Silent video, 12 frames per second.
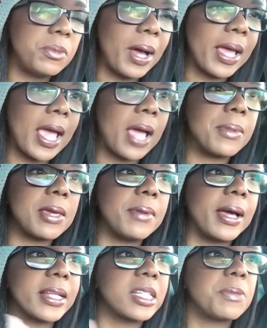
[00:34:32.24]
Miami,
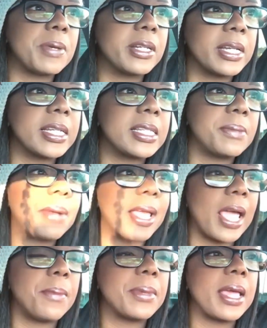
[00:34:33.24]
my experience in
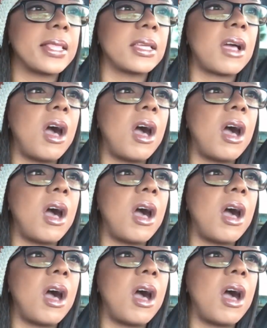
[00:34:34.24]
Miami at the